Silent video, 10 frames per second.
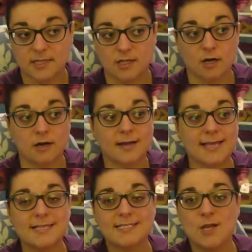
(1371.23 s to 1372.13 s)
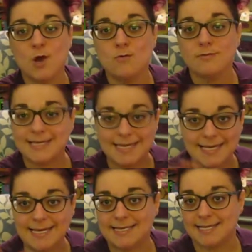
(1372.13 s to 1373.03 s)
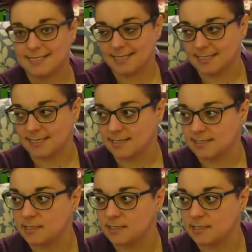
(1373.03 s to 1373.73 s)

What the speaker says: There is no key to success.